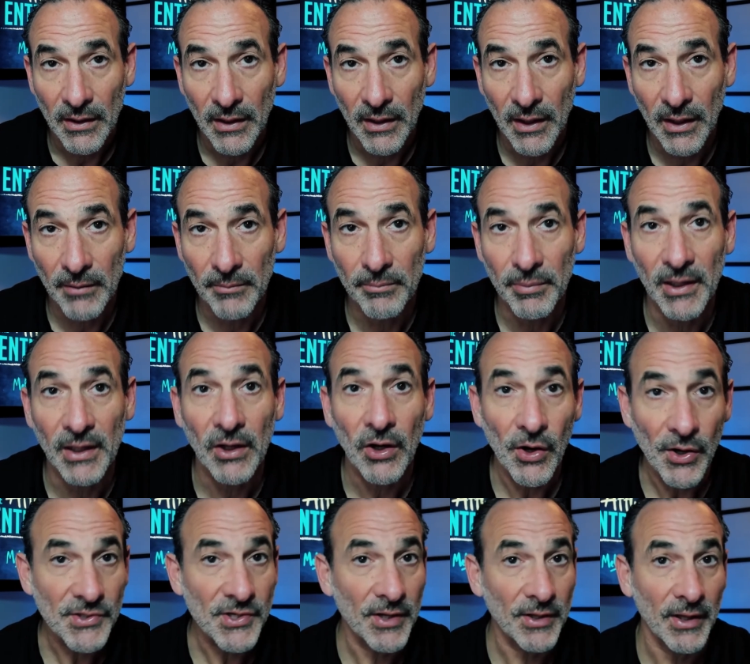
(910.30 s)
And
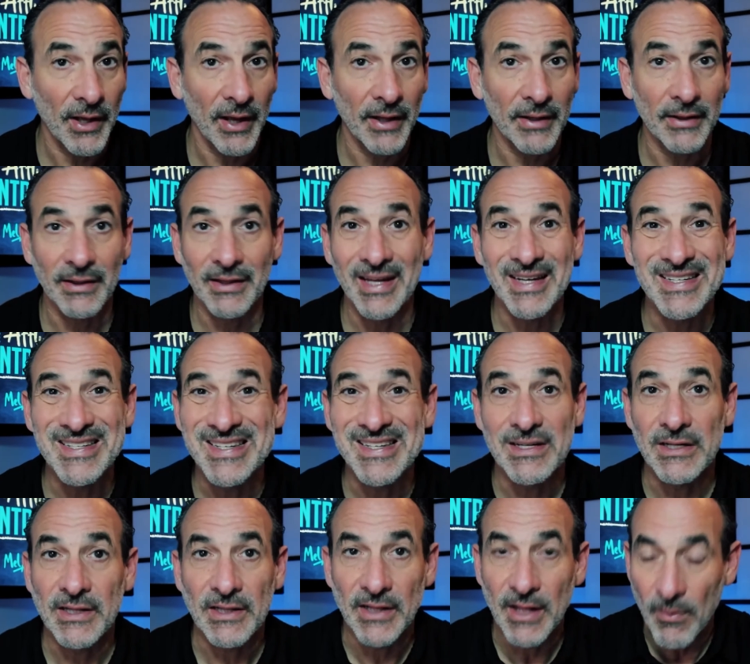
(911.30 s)
because of that,
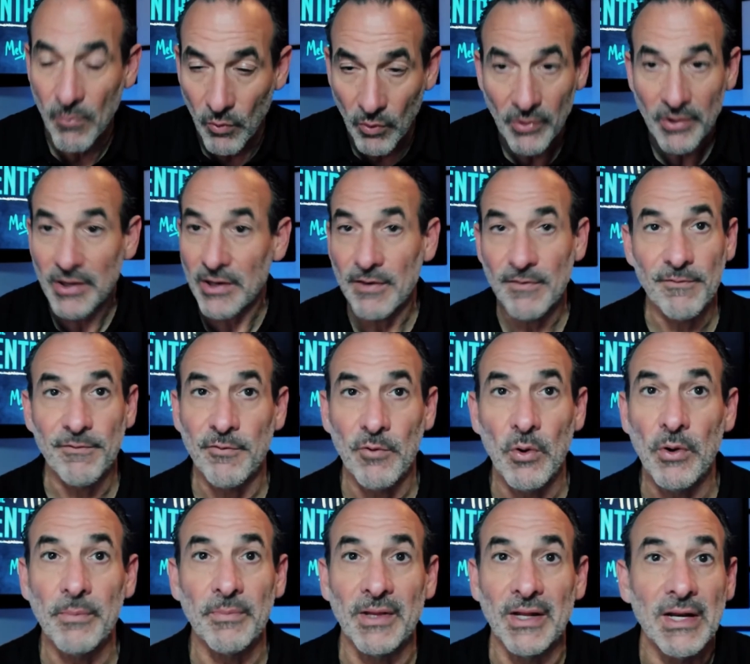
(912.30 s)
they weren't
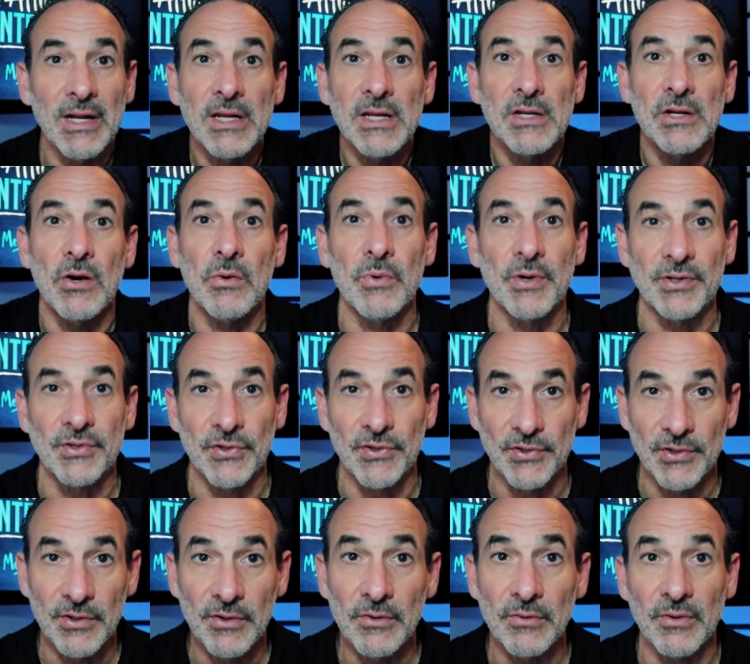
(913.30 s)
informed. They didn't know what to
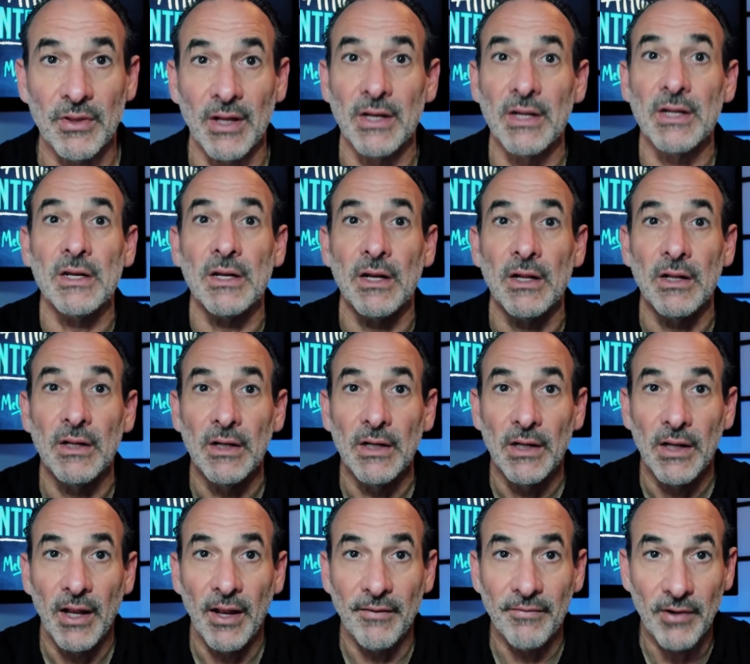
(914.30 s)
do. They didn't
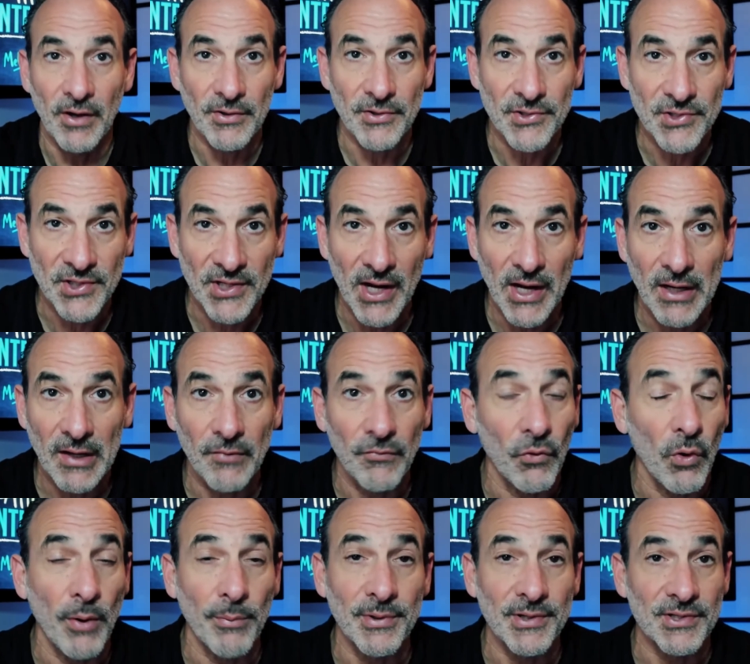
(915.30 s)
have an understanding of
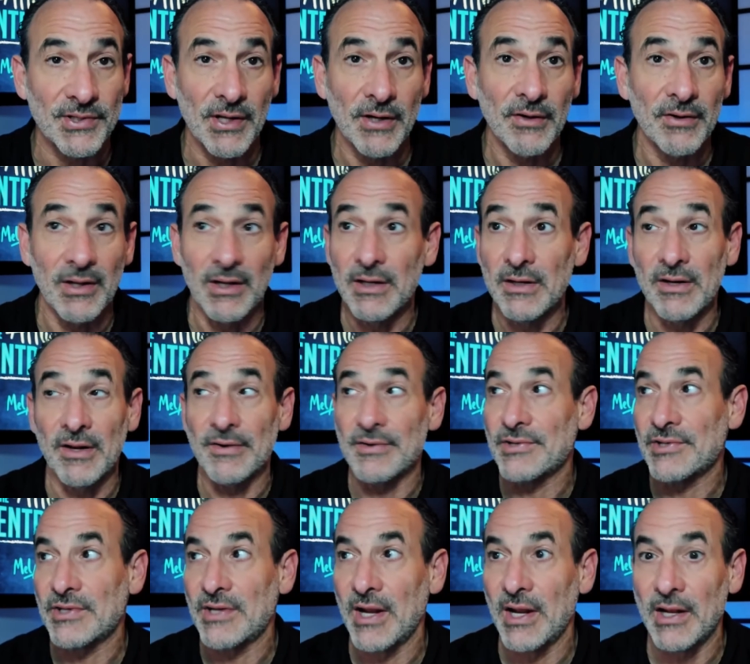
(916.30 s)
what was there. They didn't
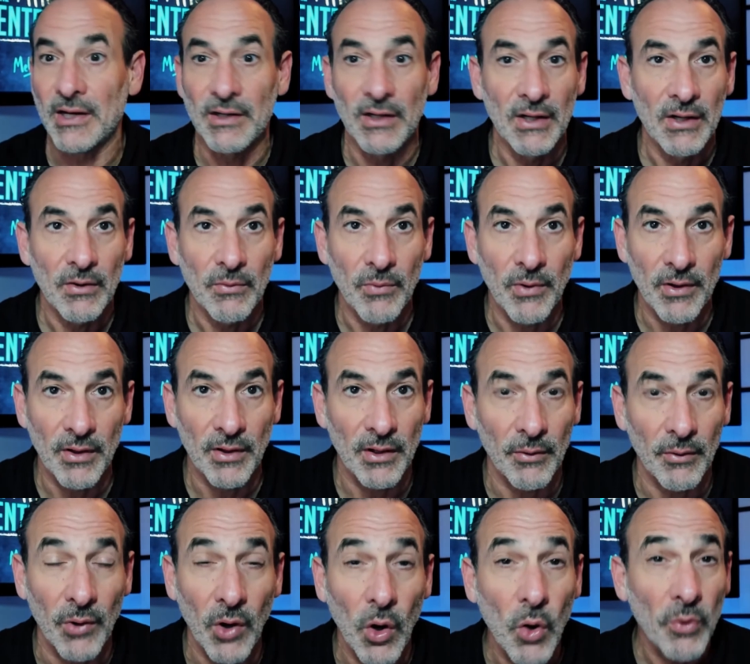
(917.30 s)
understand whether
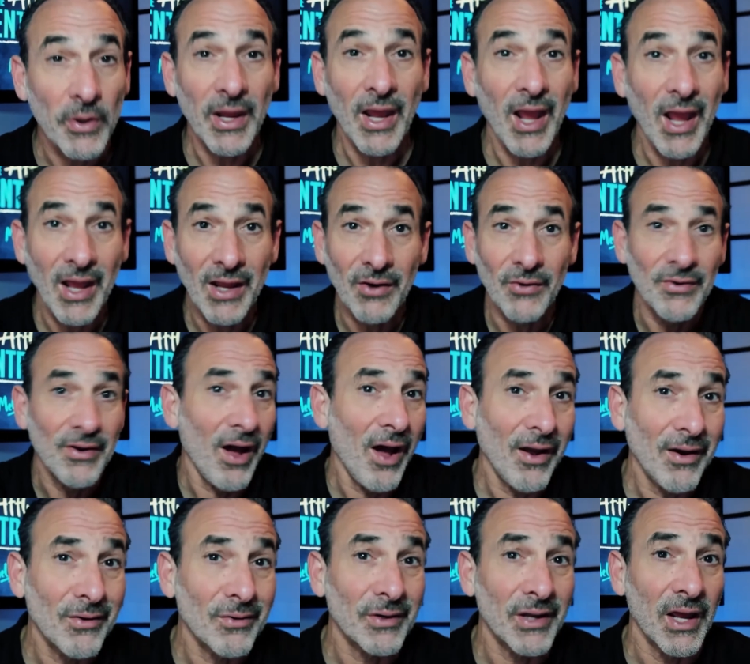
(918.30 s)
they were okay or
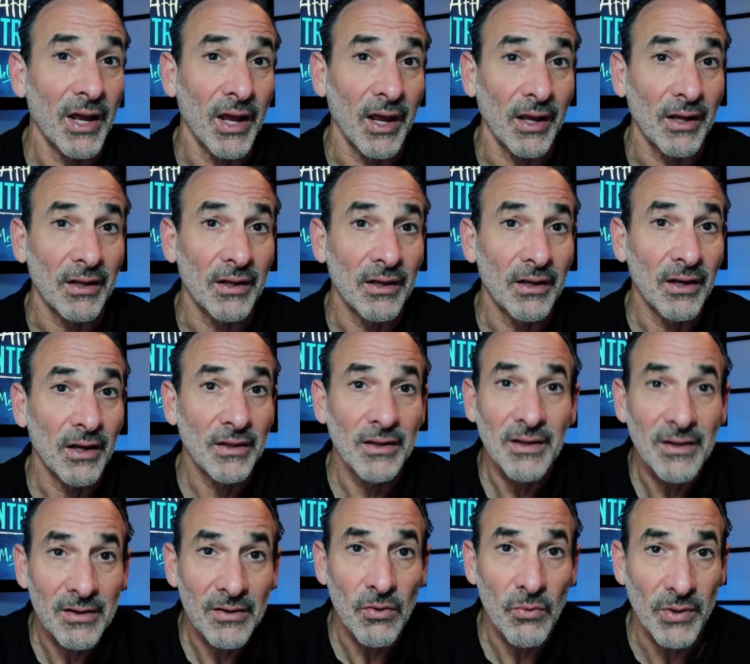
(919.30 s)
not okay. And they
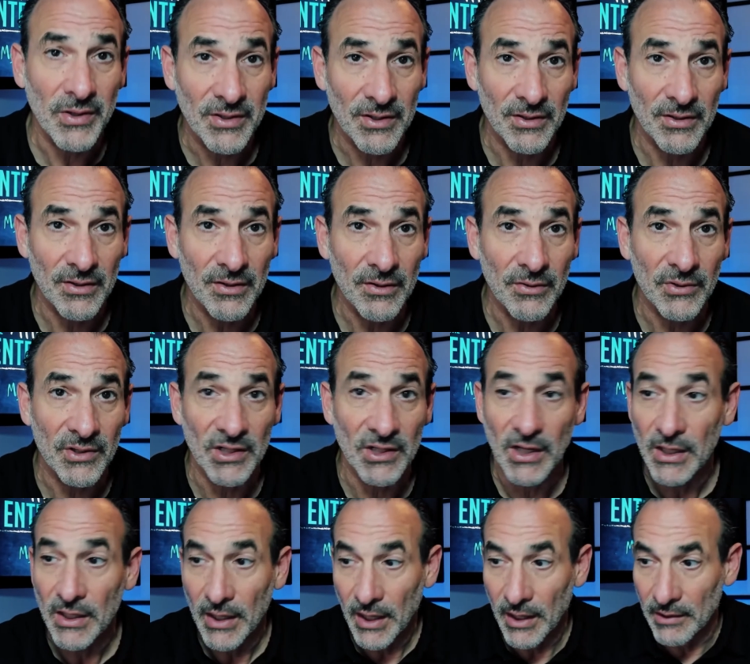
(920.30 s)
didn't know what to do.
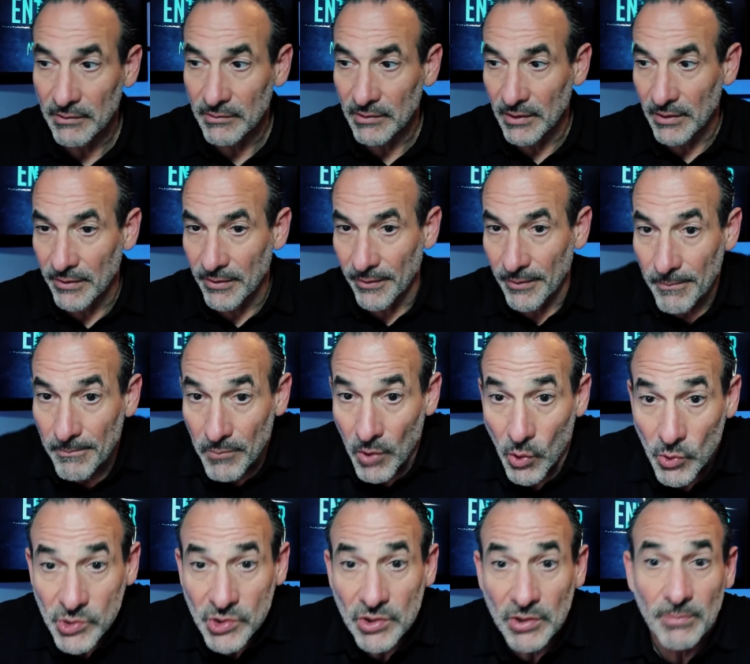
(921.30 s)
And they're
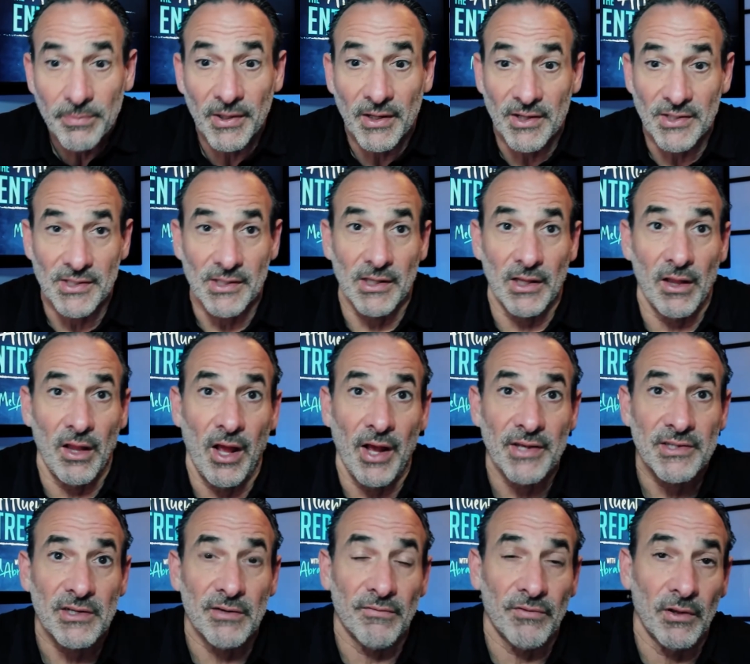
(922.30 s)
emotional because of the
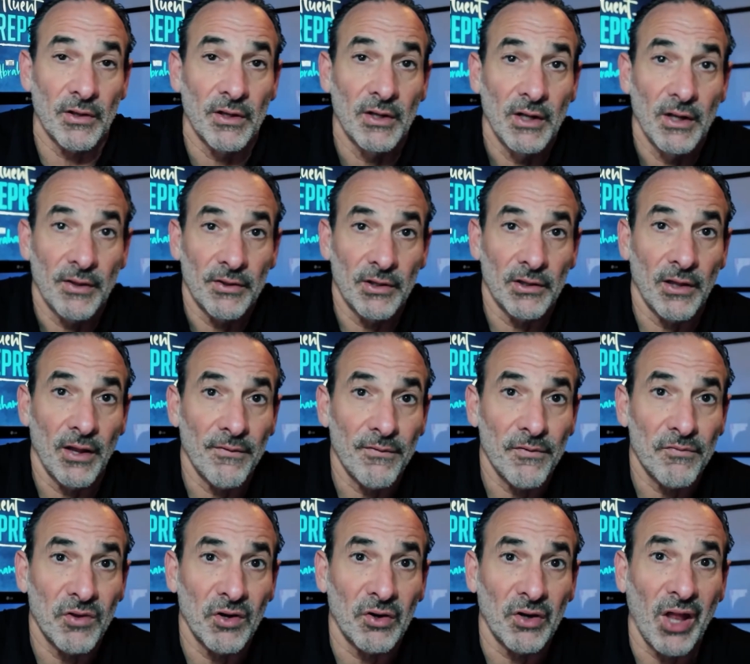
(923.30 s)
loss of the love
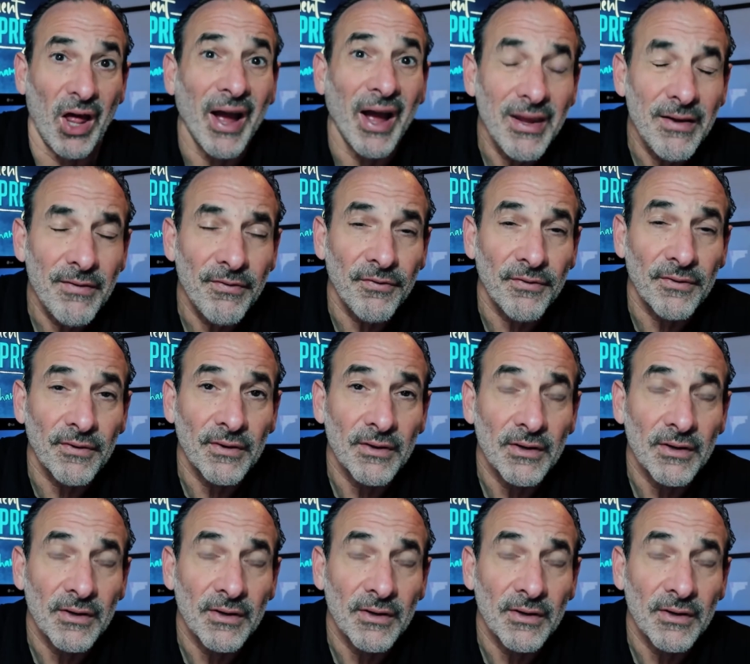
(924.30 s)
of their life.